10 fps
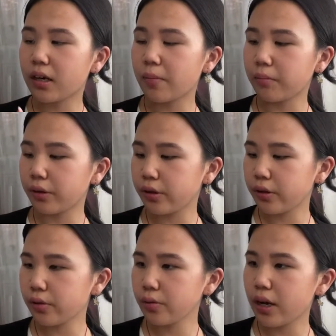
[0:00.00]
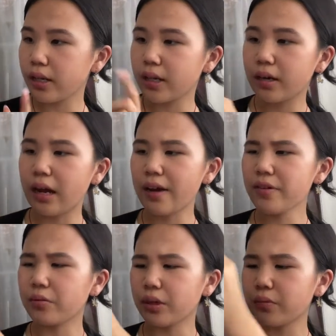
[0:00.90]
and blue and then i have
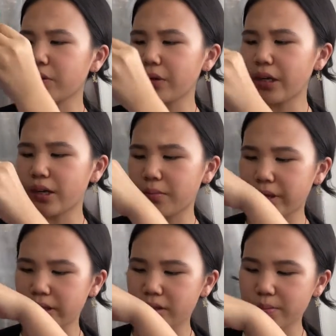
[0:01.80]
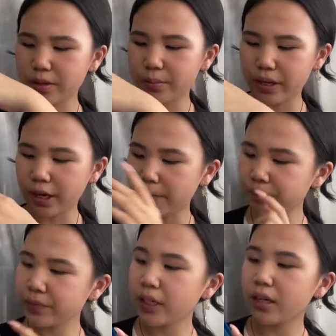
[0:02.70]
a green one right here but it's supposed to be here
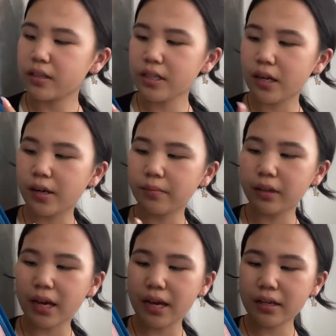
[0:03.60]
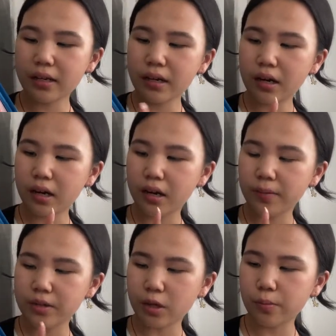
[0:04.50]
some lead
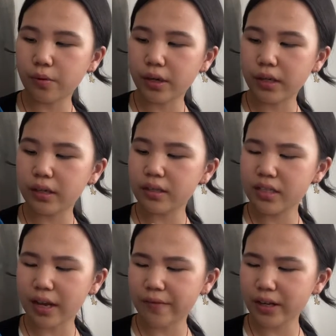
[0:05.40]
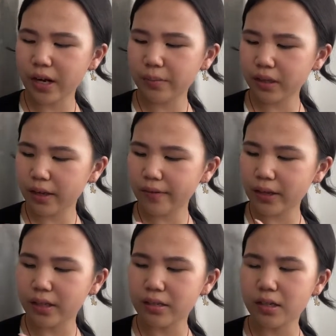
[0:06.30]
um 0.7 i believe
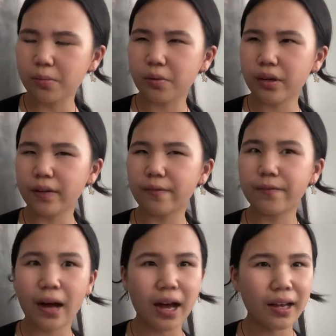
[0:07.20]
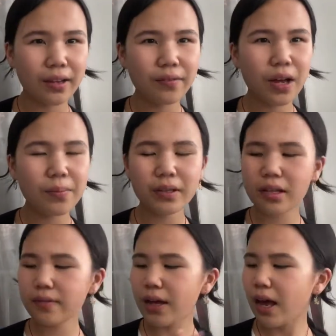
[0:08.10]
and then 0.5 i
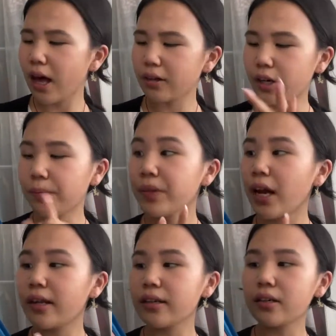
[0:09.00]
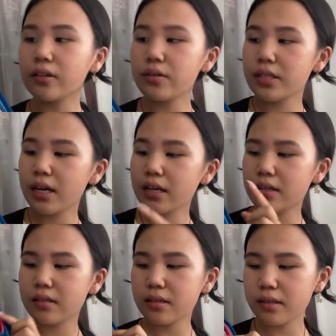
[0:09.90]
believe i don't know and then glue stick
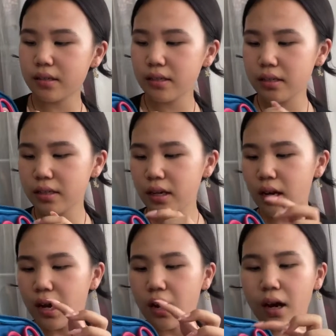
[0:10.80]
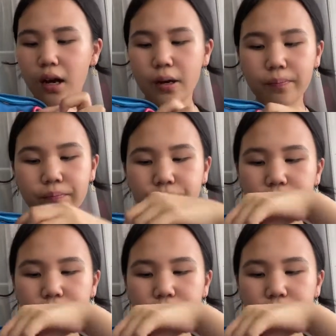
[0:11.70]
scissors um